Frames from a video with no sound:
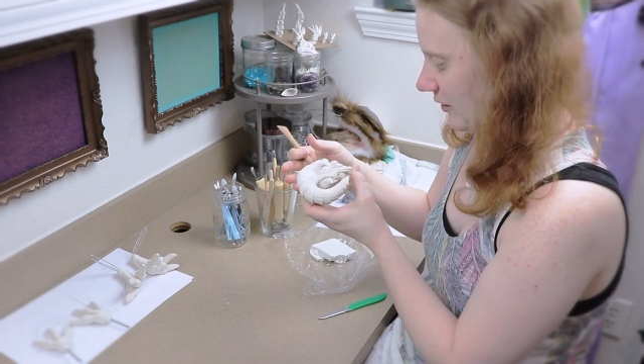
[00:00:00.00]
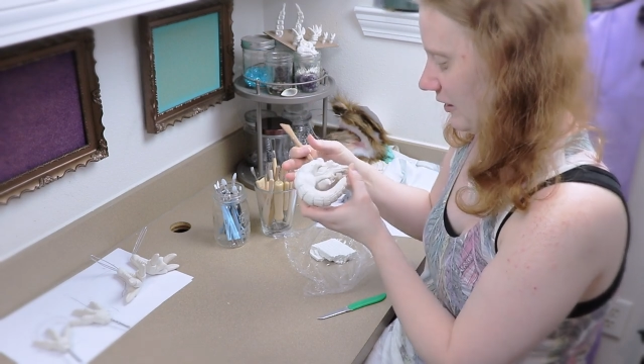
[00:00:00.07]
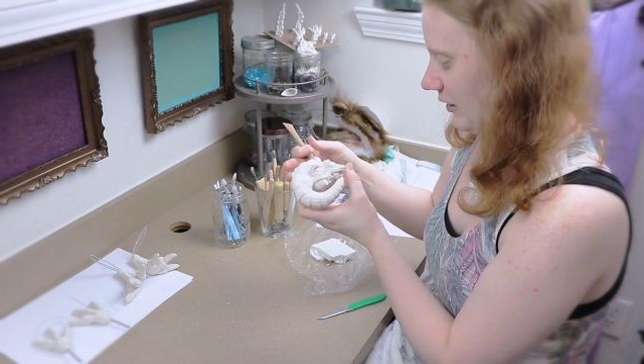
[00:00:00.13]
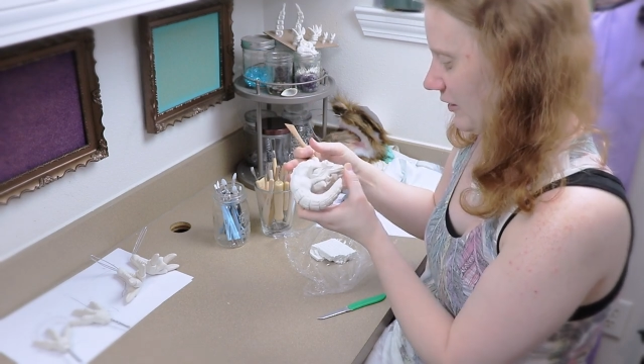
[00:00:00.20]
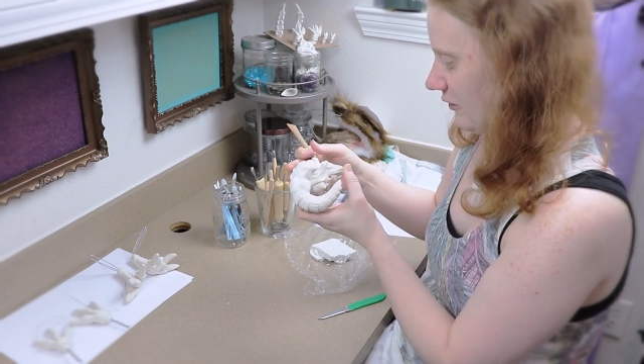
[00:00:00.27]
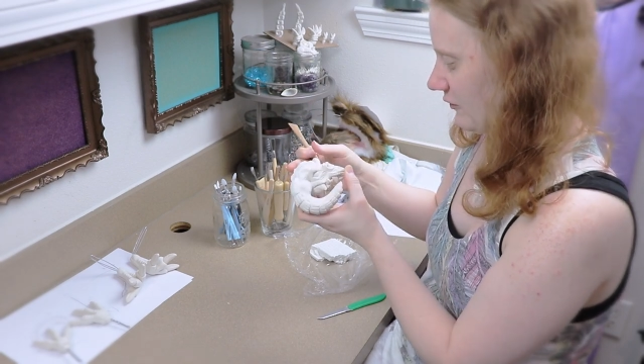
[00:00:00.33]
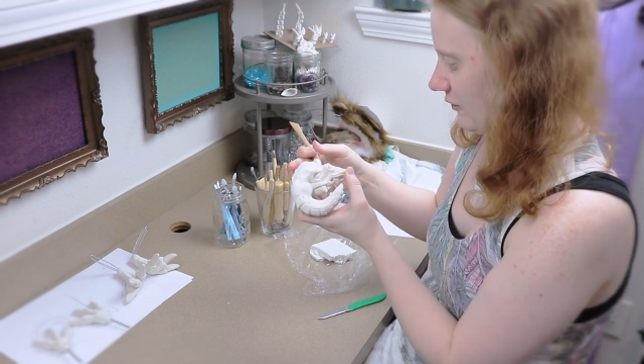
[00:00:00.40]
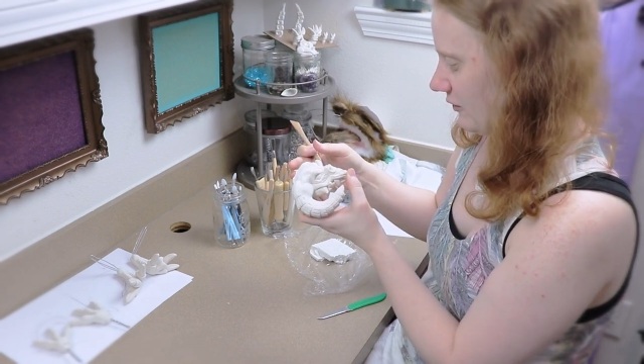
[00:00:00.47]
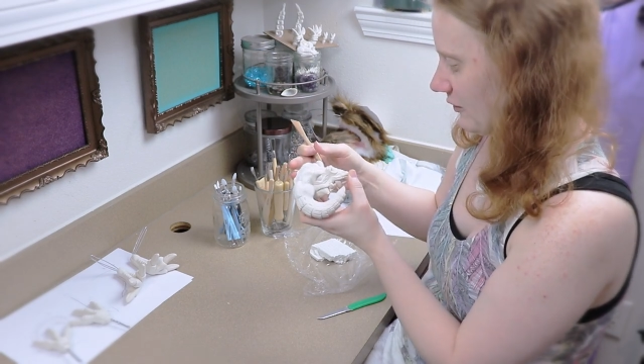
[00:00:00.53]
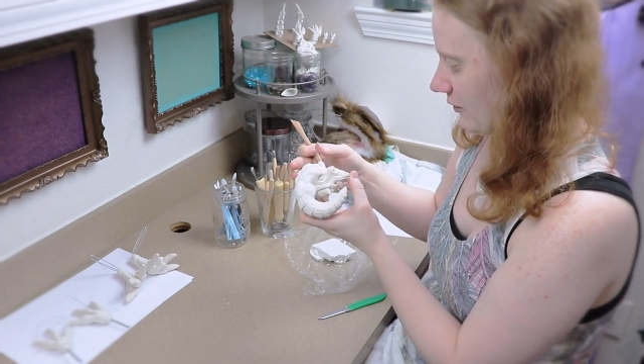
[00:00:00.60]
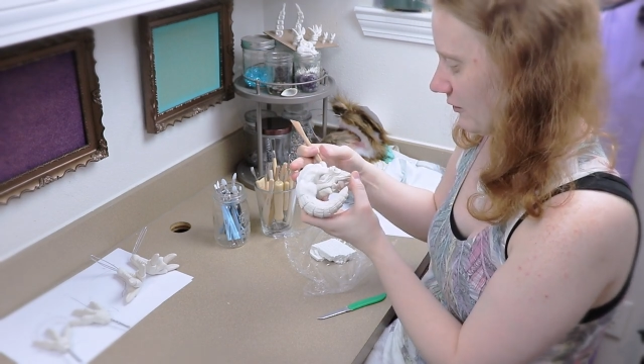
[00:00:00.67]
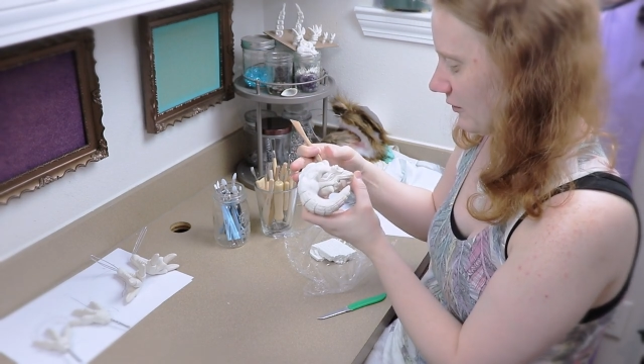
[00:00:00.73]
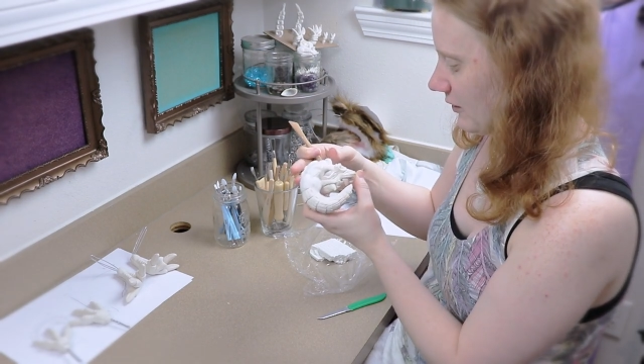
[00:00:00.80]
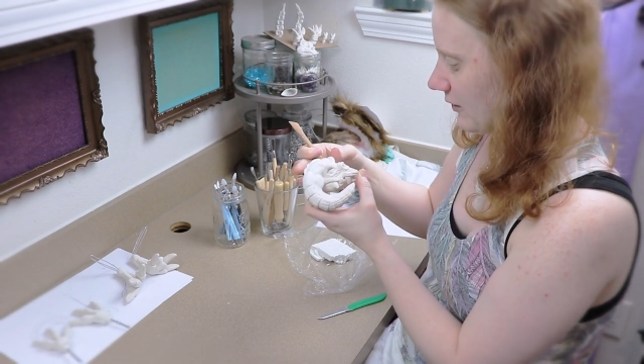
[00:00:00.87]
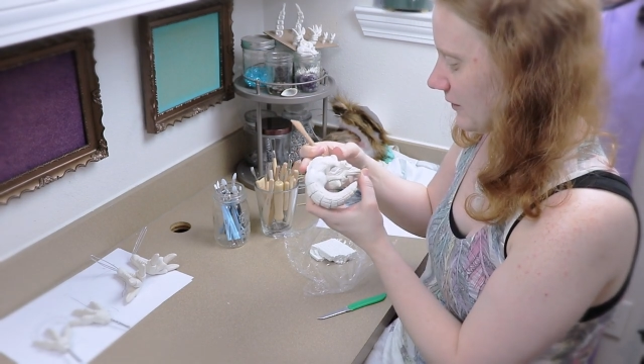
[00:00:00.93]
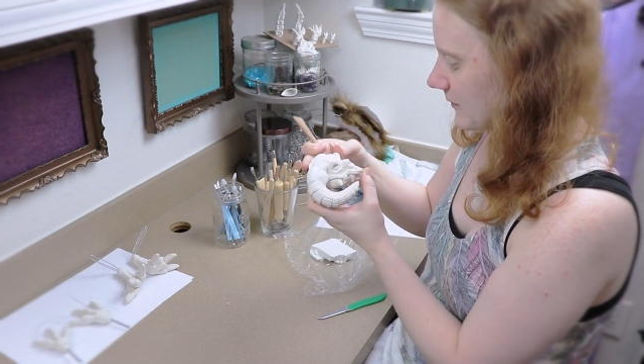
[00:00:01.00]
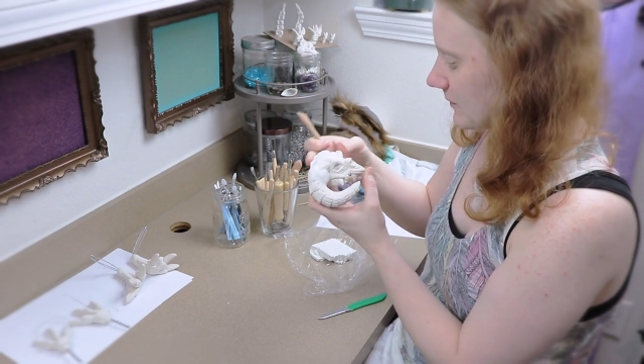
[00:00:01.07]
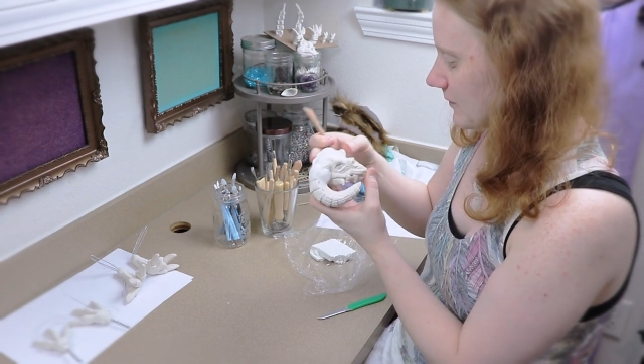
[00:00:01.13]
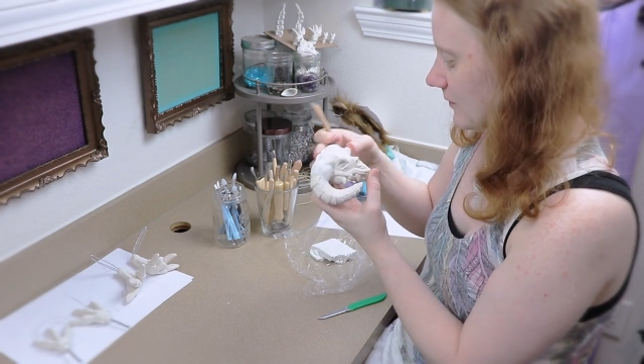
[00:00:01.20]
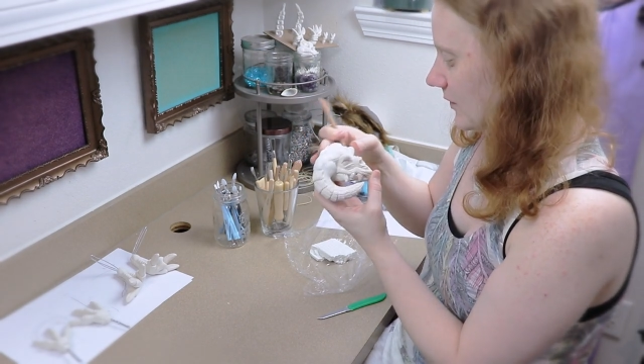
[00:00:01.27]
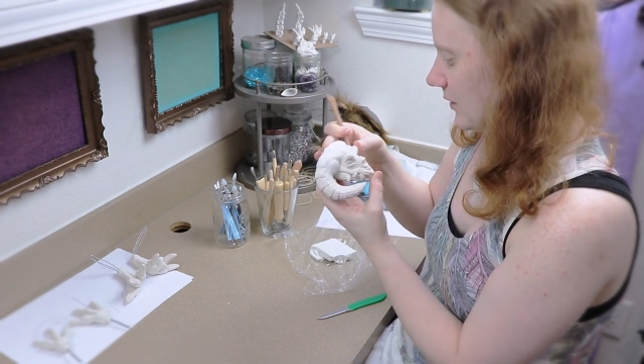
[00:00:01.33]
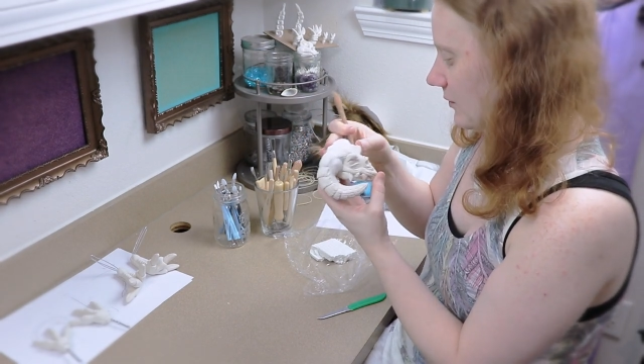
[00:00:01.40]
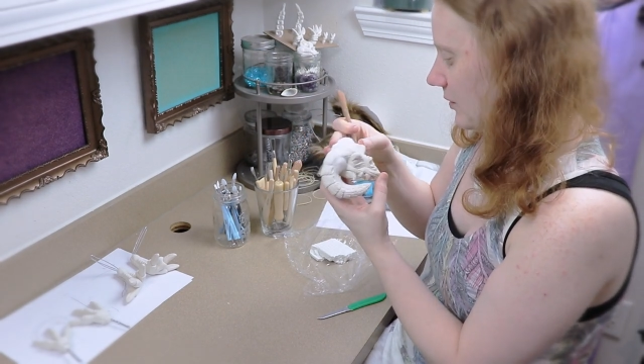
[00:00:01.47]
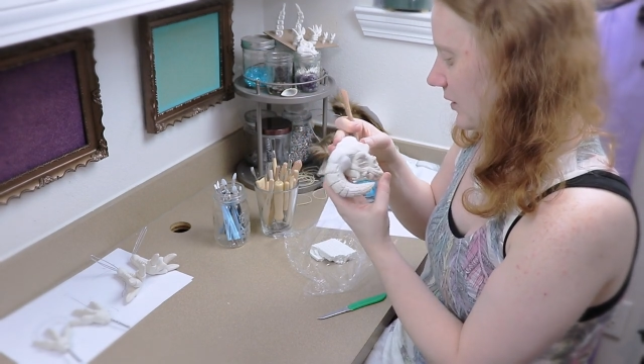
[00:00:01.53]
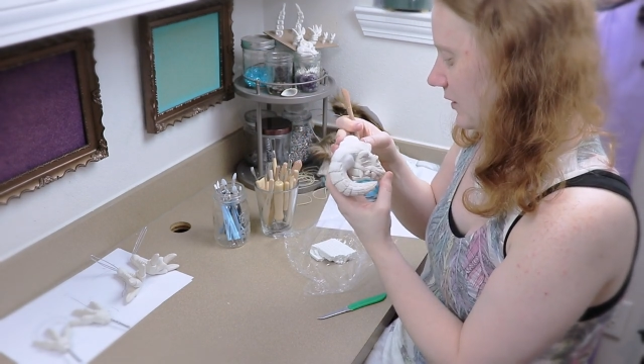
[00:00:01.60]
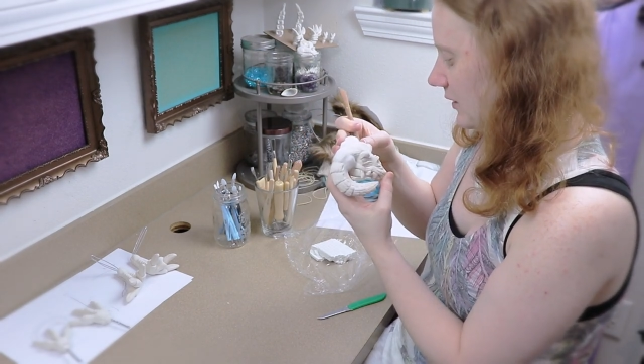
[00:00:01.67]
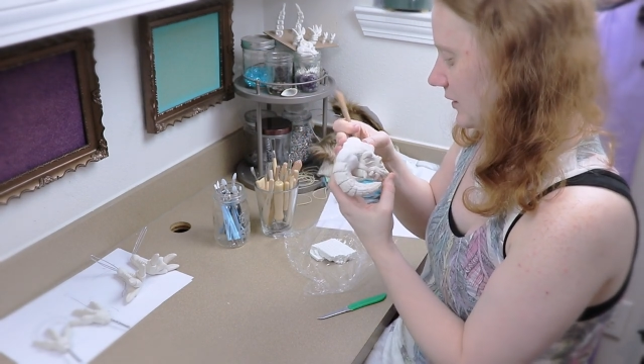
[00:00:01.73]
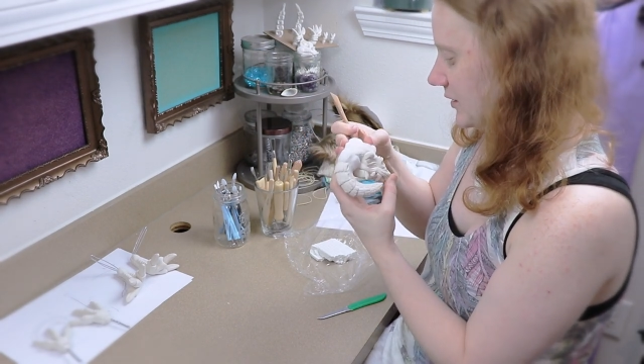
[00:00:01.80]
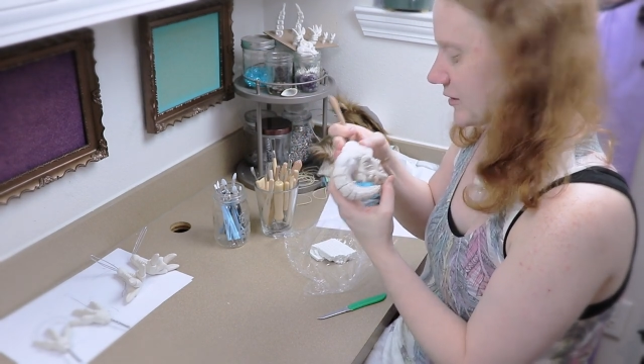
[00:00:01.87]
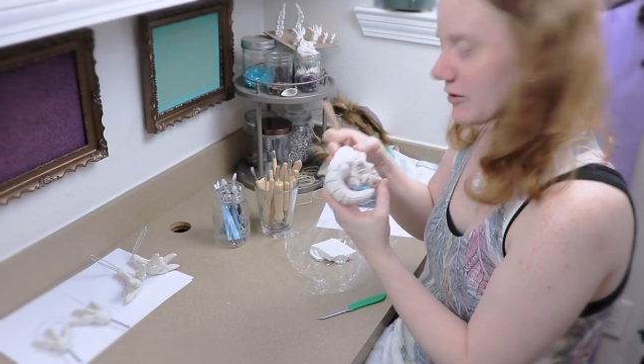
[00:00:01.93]
a vacation though.
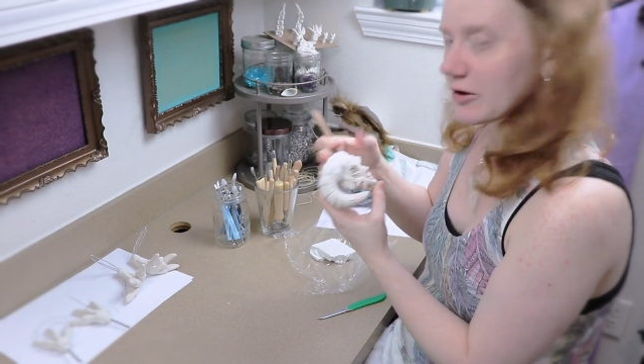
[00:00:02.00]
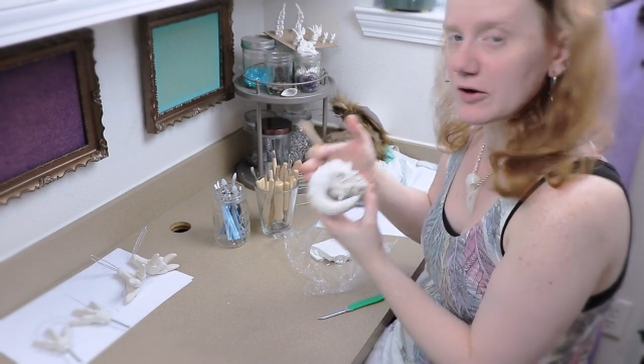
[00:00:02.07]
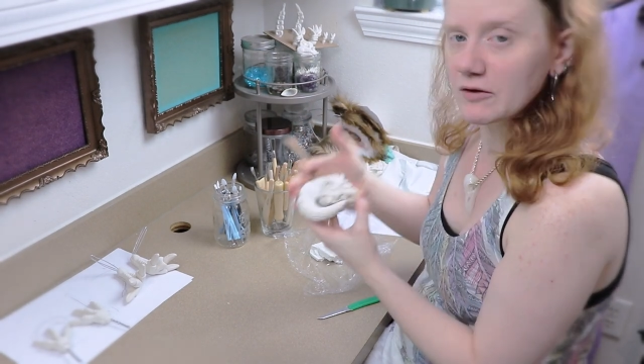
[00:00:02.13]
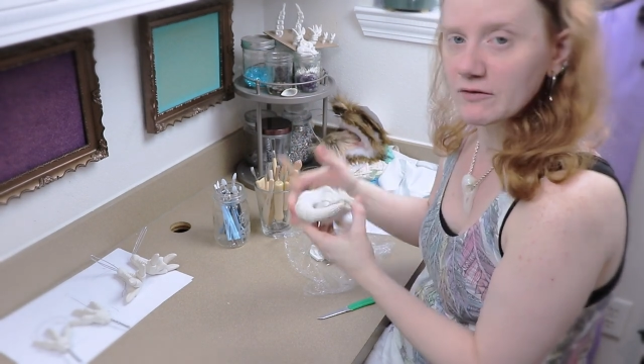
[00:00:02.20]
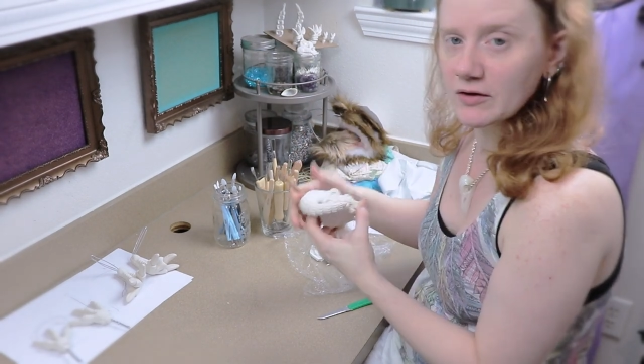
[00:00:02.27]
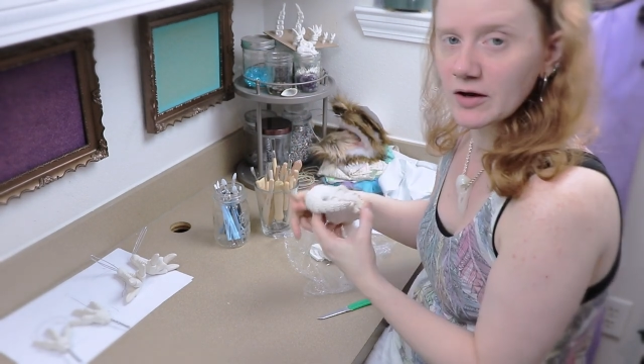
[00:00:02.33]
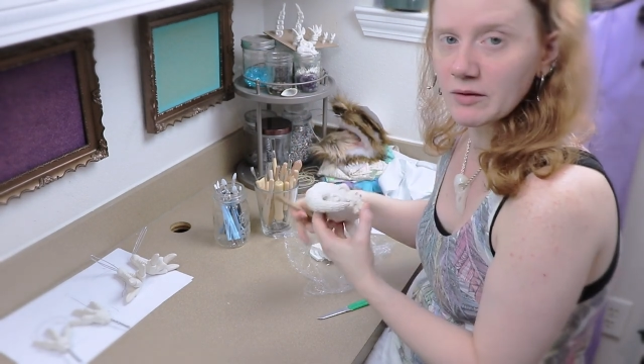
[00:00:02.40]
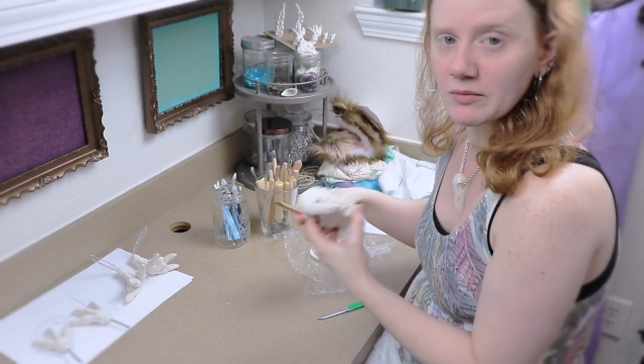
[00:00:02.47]
But the start of it,